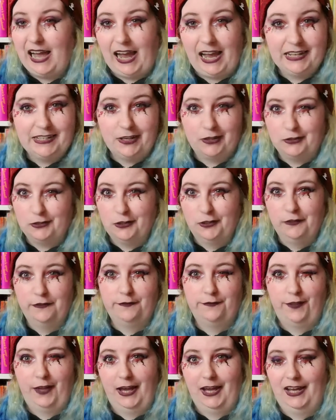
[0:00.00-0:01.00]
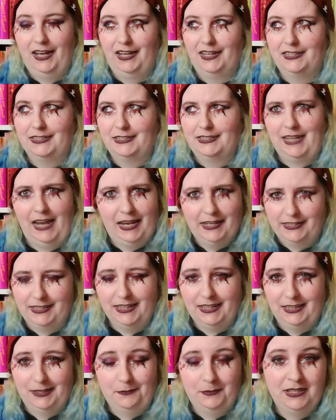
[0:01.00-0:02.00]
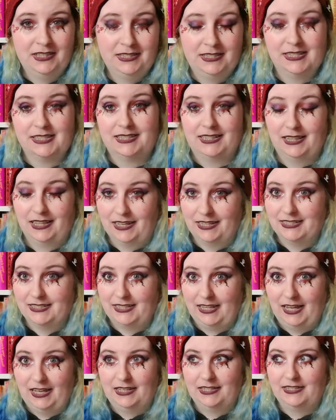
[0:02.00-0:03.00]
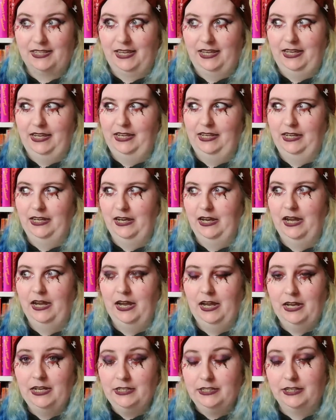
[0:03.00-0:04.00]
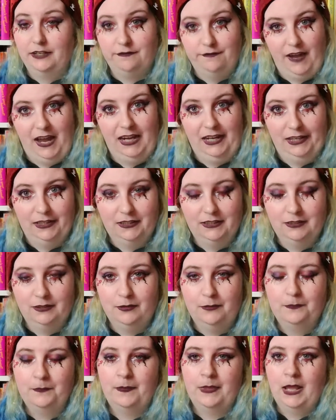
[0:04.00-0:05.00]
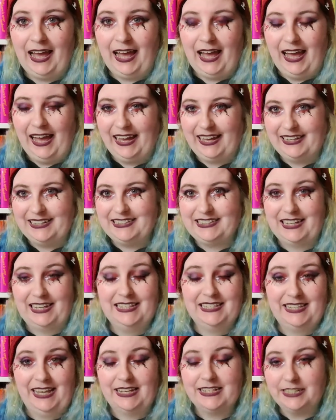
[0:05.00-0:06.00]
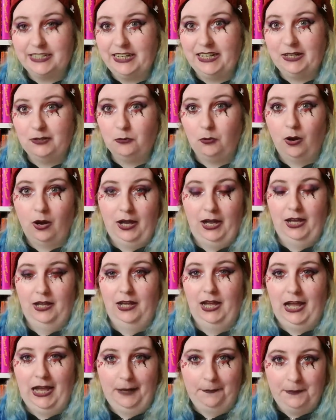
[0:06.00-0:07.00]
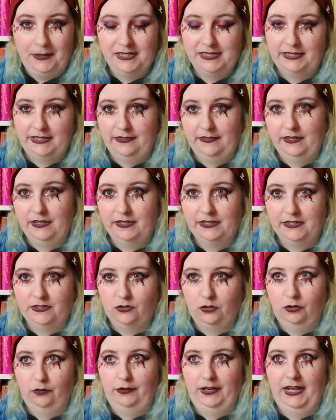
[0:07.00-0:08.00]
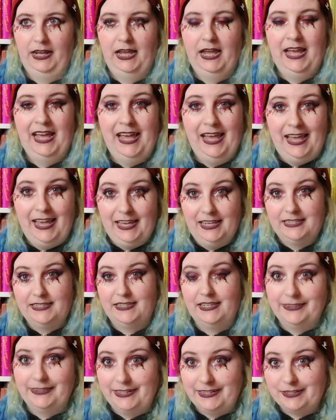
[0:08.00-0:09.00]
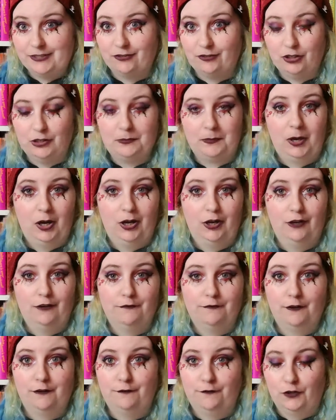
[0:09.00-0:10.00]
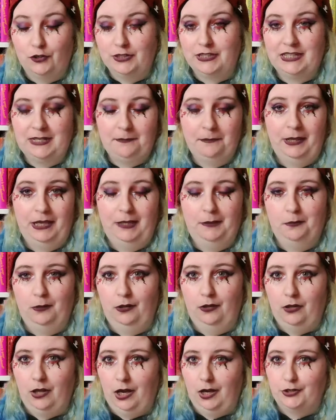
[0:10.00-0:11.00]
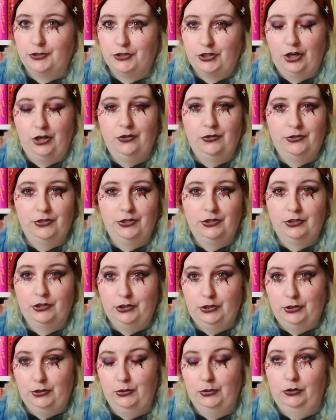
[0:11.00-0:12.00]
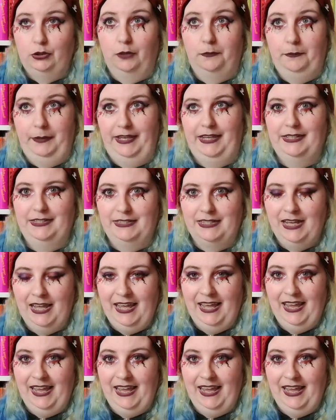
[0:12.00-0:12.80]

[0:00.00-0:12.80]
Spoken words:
I don't know if that technically means it's classed as a novella. And essentially what happens in this story is this group of 14 people are chosen to compete